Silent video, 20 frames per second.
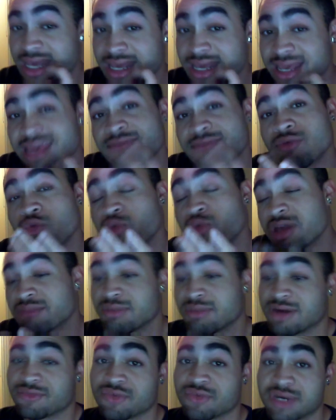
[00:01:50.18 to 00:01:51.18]
Even with
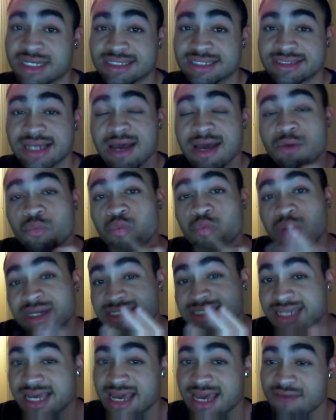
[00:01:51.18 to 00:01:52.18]
my friends,
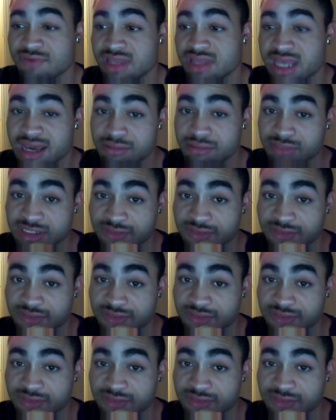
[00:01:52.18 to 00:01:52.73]
wasn't having that much